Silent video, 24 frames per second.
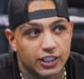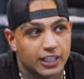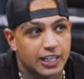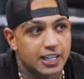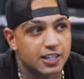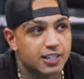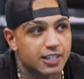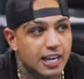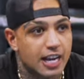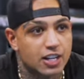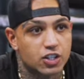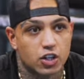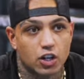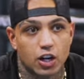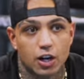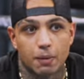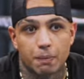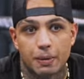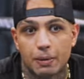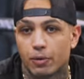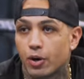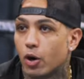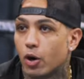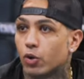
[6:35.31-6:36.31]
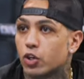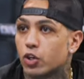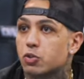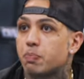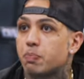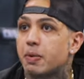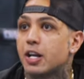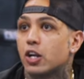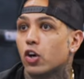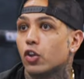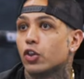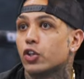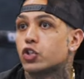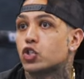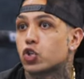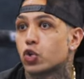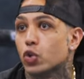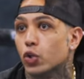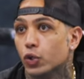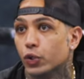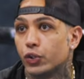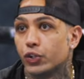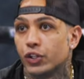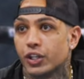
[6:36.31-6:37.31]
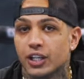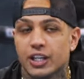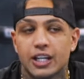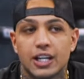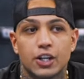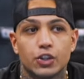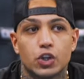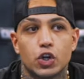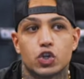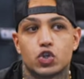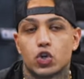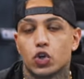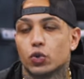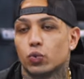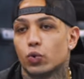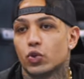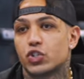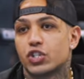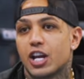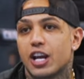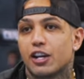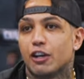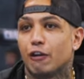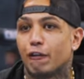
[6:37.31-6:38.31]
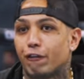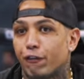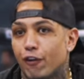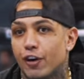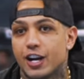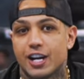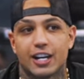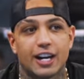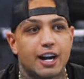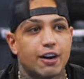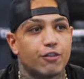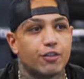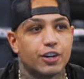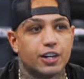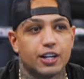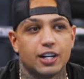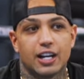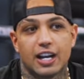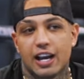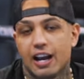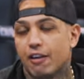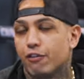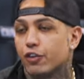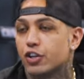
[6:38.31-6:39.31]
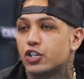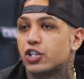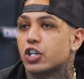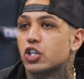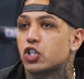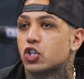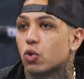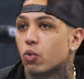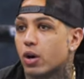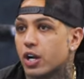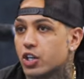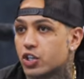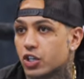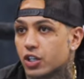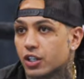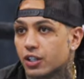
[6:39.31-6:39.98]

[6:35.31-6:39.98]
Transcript: these days, a lot of people don't want to speak on the truth. The truth will set you free in every every situation. Every